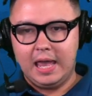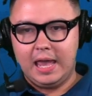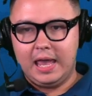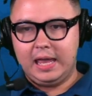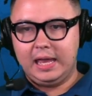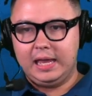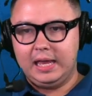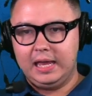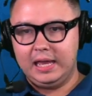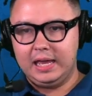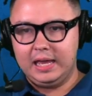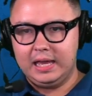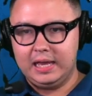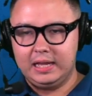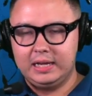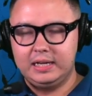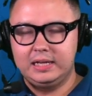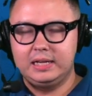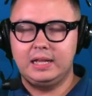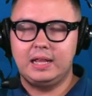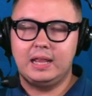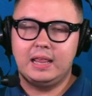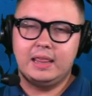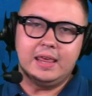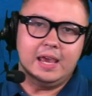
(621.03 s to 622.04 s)

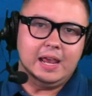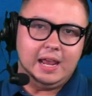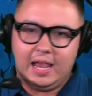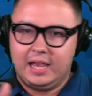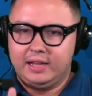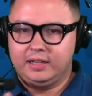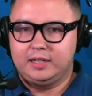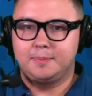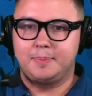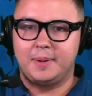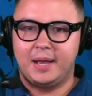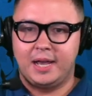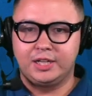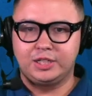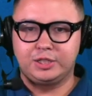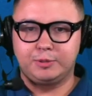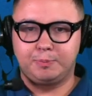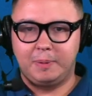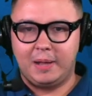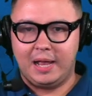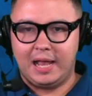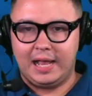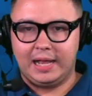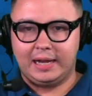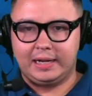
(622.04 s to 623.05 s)
And they had to bounce
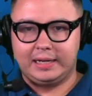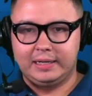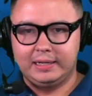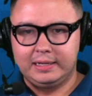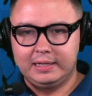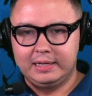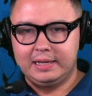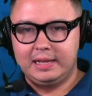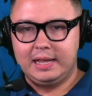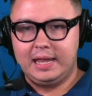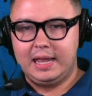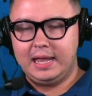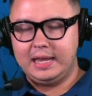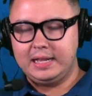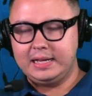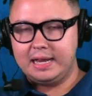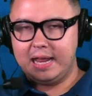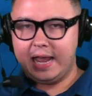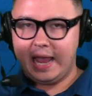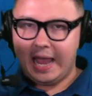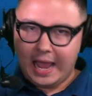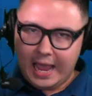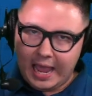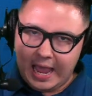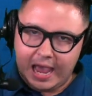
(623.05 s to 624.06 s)
back. And you
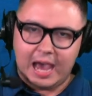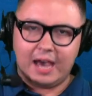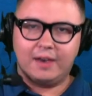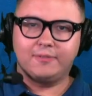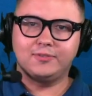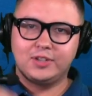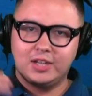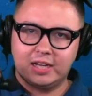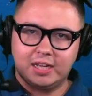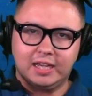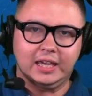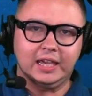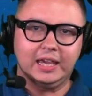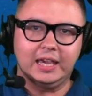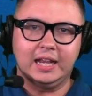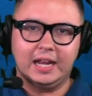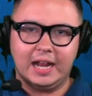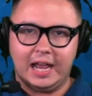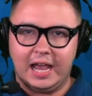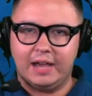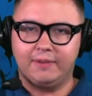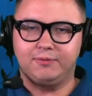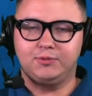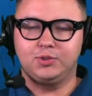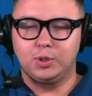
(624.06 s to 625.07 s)
have to get
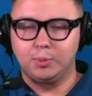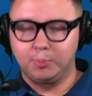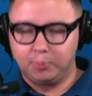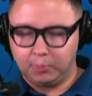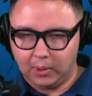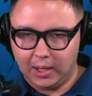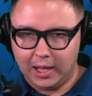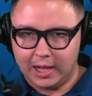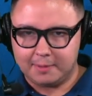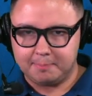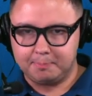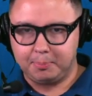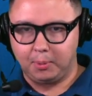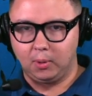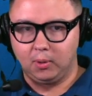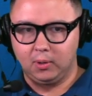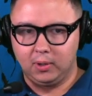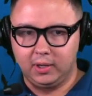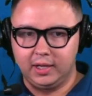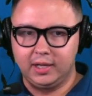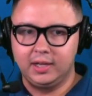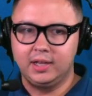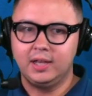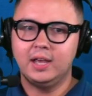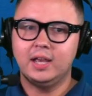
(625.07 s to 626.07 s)
after Brock
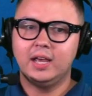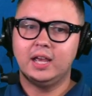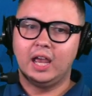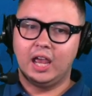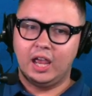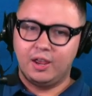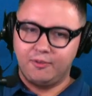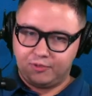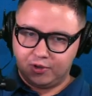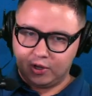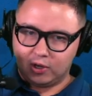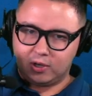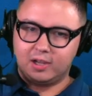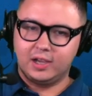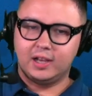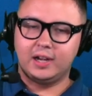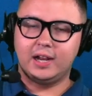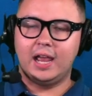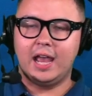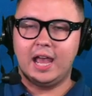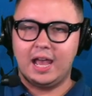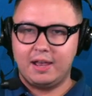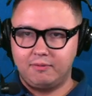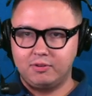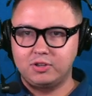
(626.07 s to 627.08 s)
Purdy if you're going to
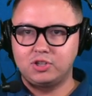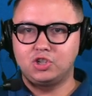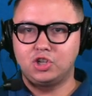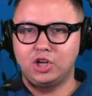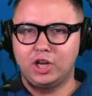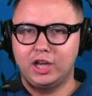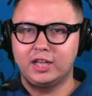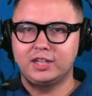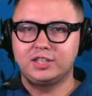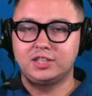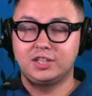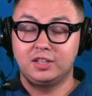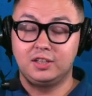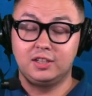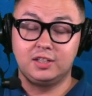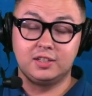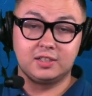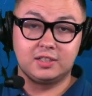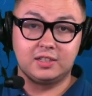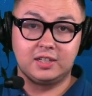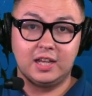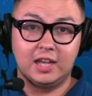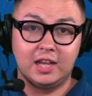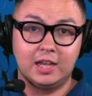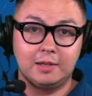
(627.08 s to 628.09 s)
have a chance in this
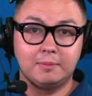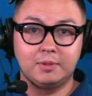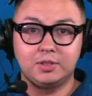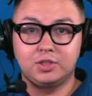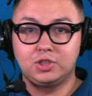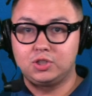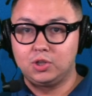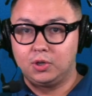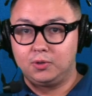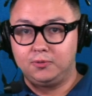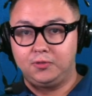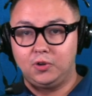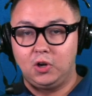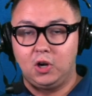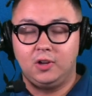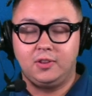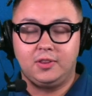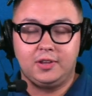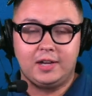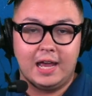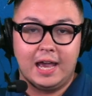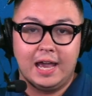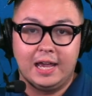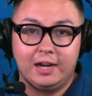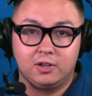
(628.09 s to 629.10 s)
game. And so far, the
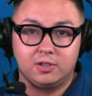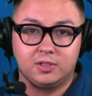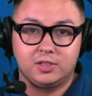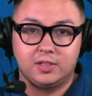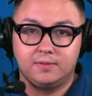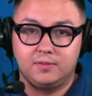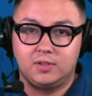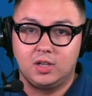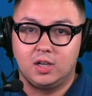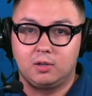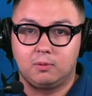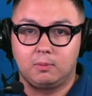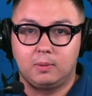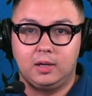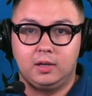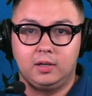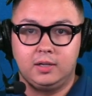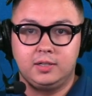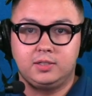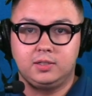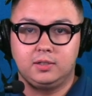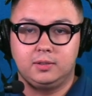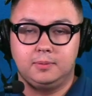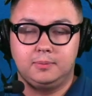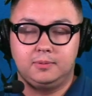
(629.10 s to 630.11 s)
Niners have done a
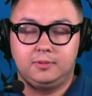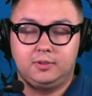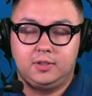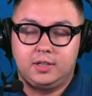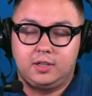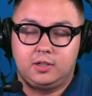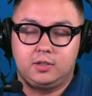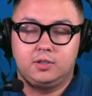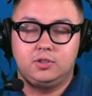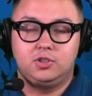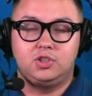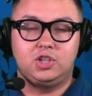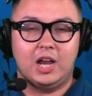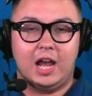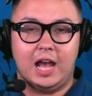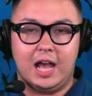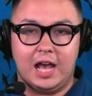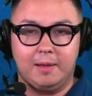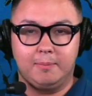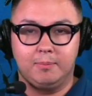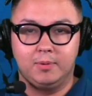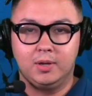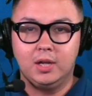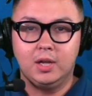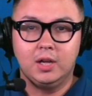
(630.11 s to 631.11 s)
relatively good
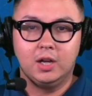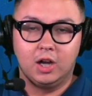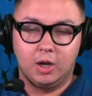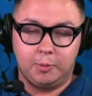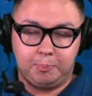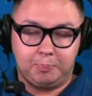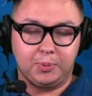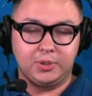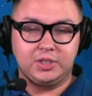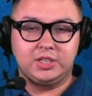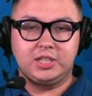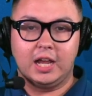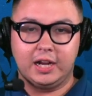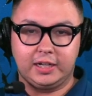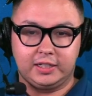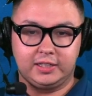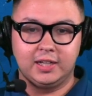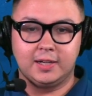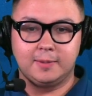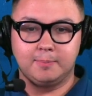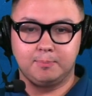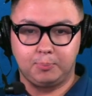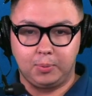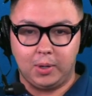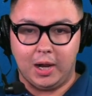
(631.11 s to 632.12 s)
job of
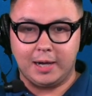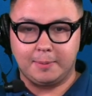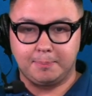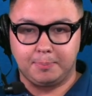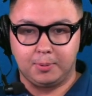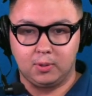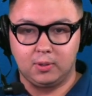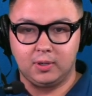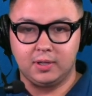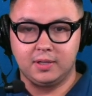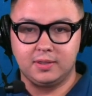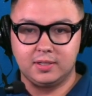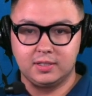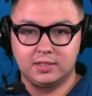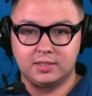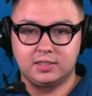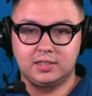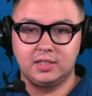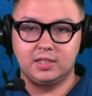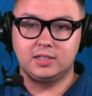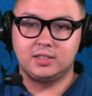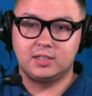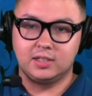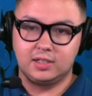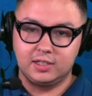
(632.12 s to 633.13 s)
protecting Brock Purdy this
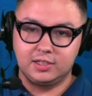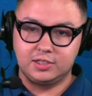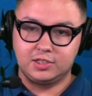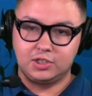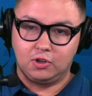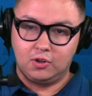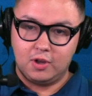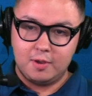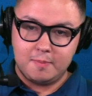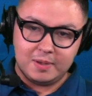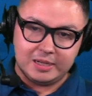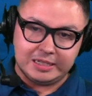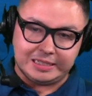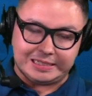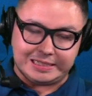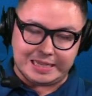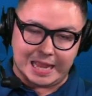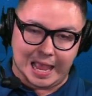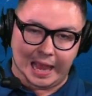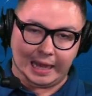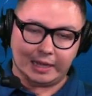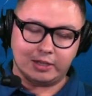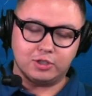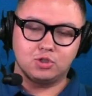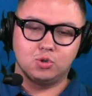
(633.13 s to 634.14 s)
season. He's only been
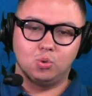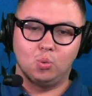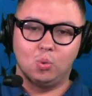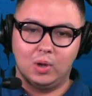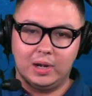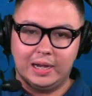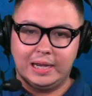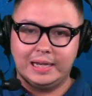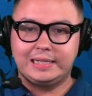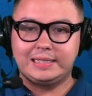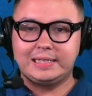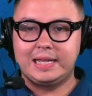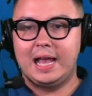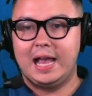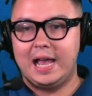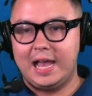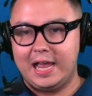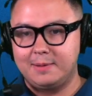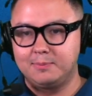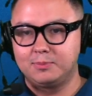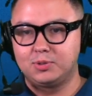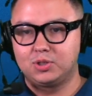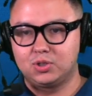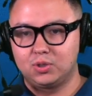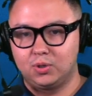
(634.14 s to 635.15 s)
sacked 20
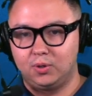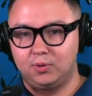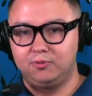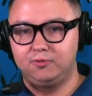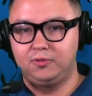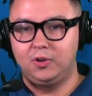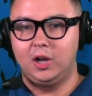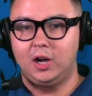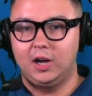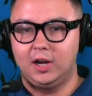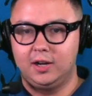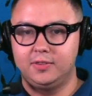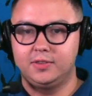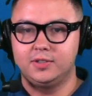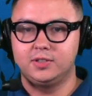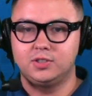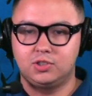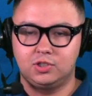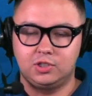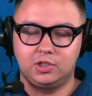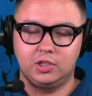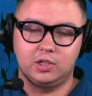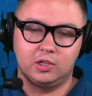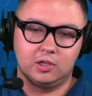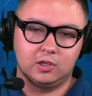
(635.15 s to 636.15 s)
times so far
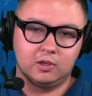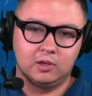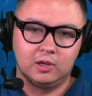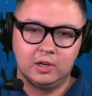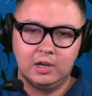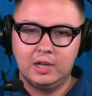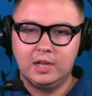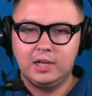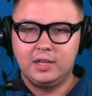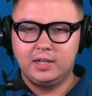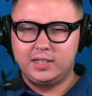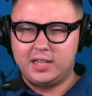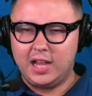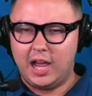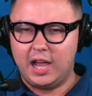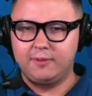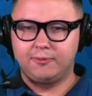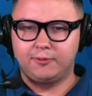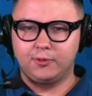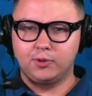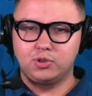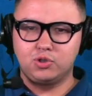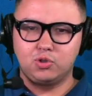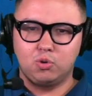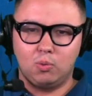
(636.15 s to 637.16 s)
this year, tied
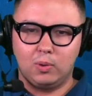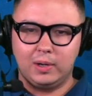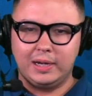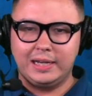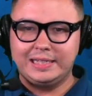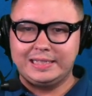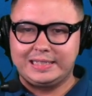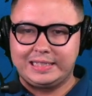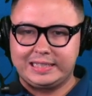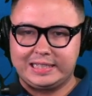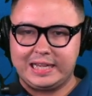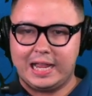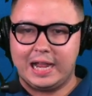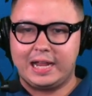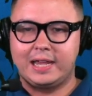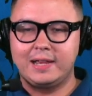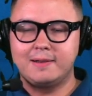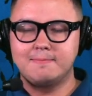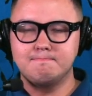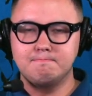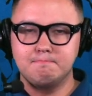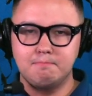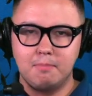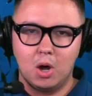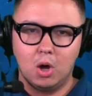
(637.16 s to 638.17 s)
for 22nd
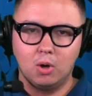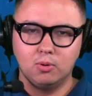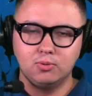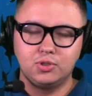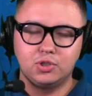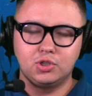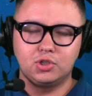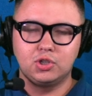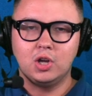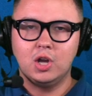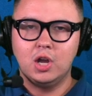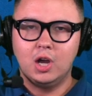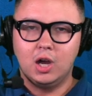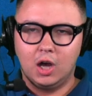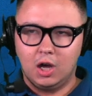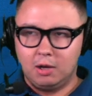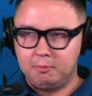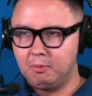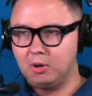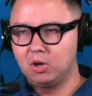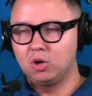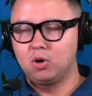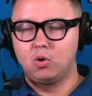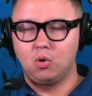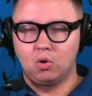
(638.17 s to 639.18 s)
most
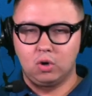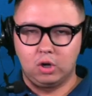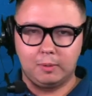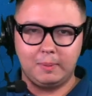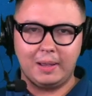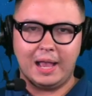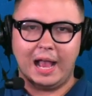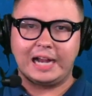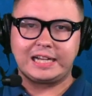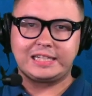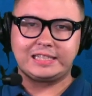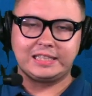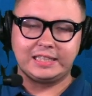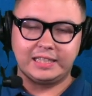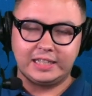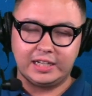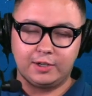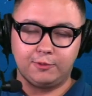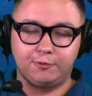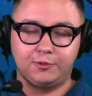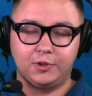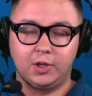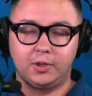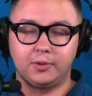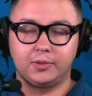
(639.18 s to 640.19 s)
among quarterbacks in the
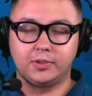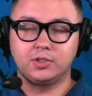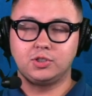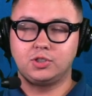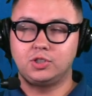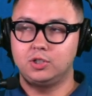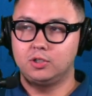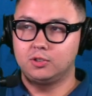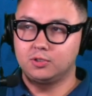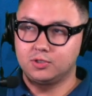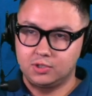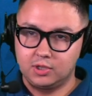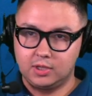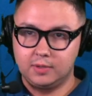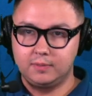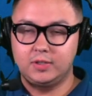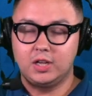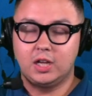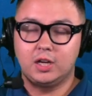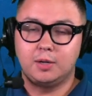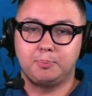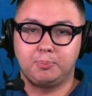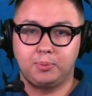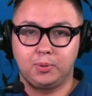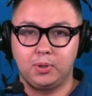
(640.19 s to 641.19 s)
NFL this year. So they've
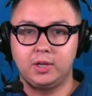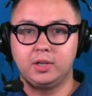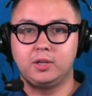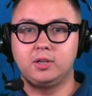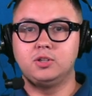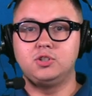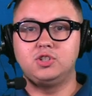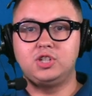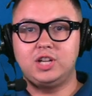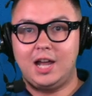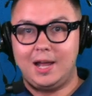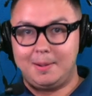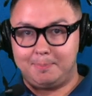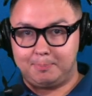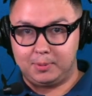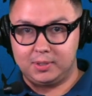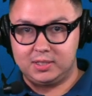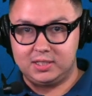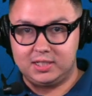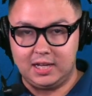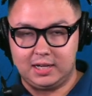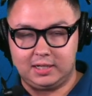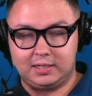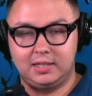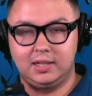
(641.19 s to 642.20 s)
done a pretty good job
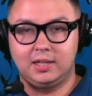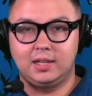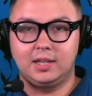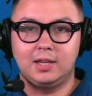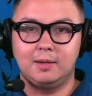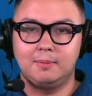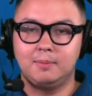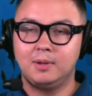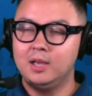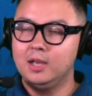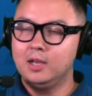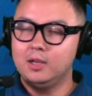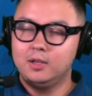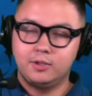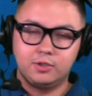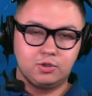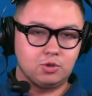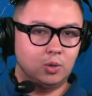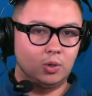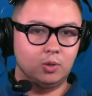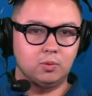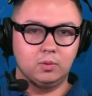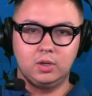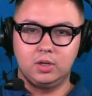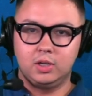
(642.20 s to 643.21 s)
protecting him.
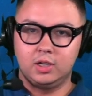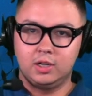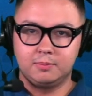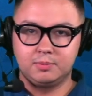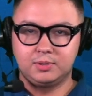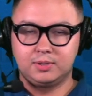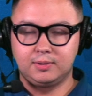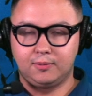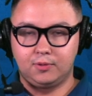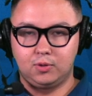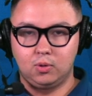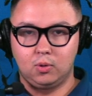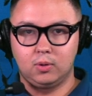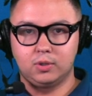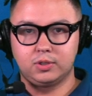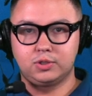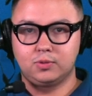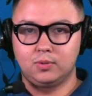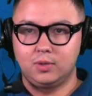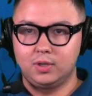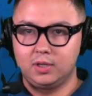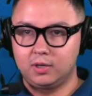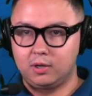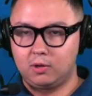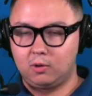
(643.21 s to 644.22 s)
Trent Williams, of course,
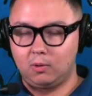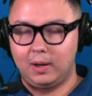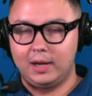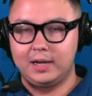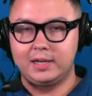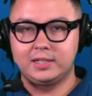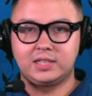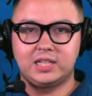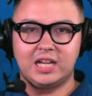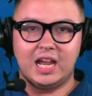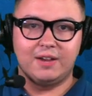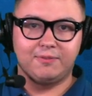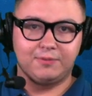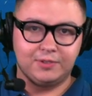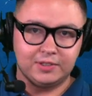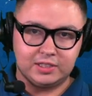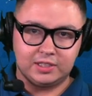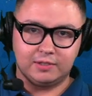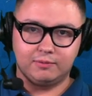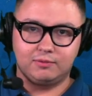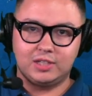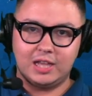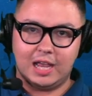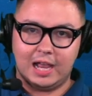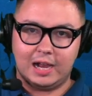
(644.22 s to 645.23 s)
one of the greatest
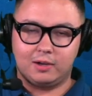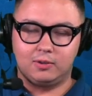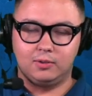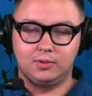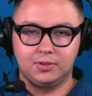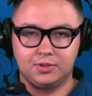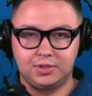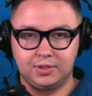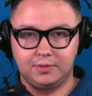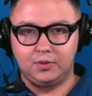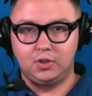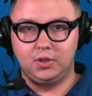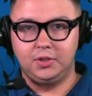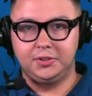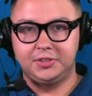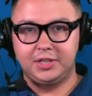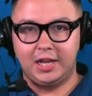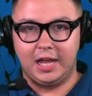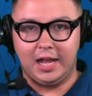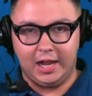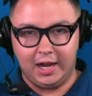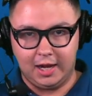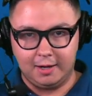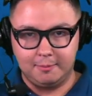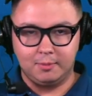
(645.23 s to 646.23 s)
offensive tackles of all
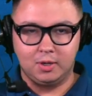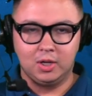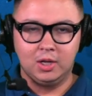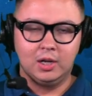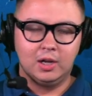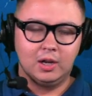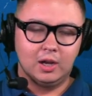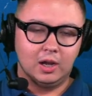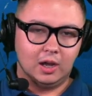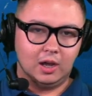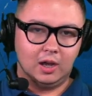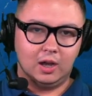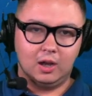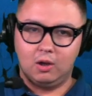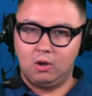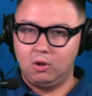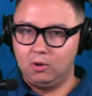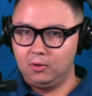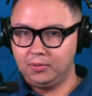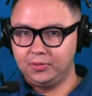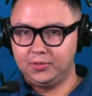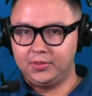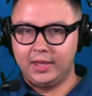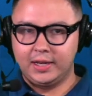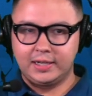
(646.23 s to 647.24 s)
time,
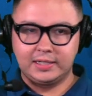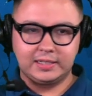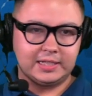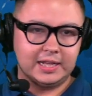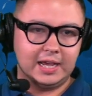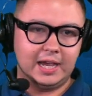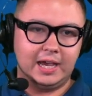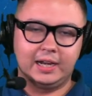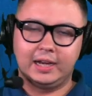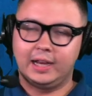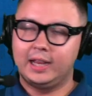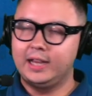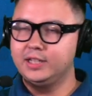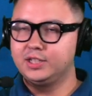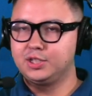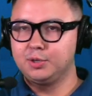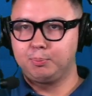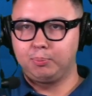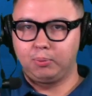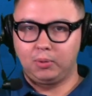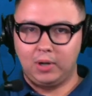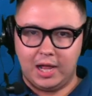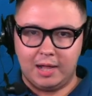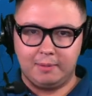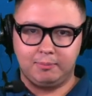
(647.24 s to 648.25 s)
holding things down. He's a
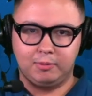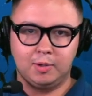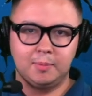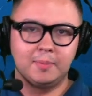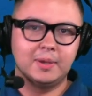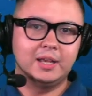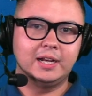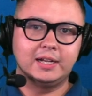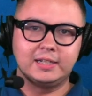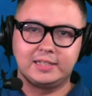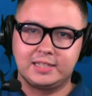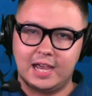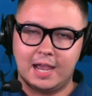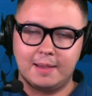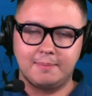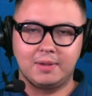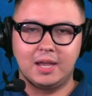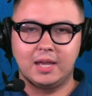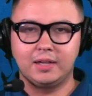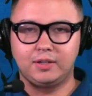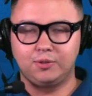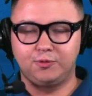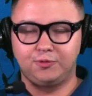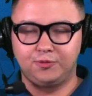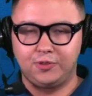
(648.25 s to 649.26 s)
problem anytime you
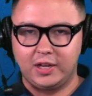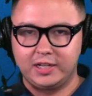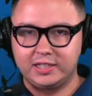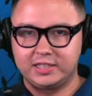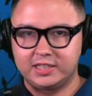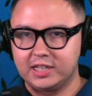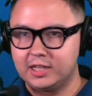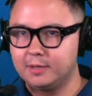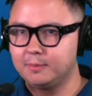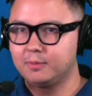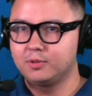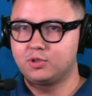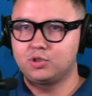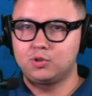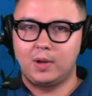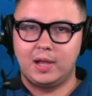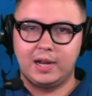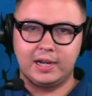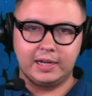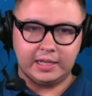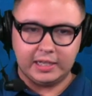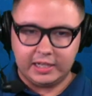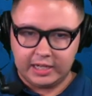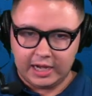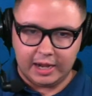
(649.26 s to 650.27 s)
have to face him trying
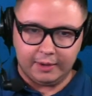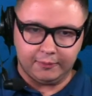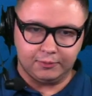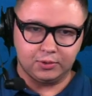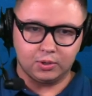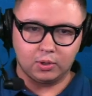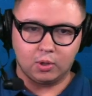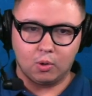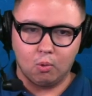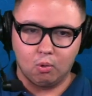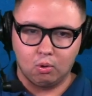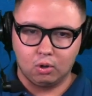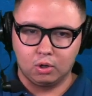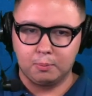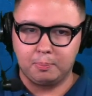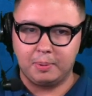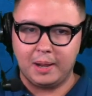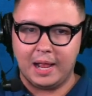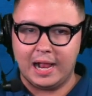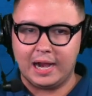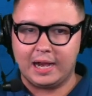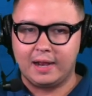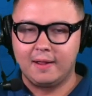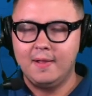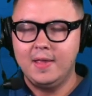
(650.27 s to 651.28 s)
to get after the
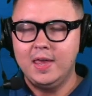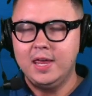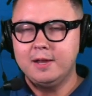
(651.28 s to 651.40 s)
quarterback.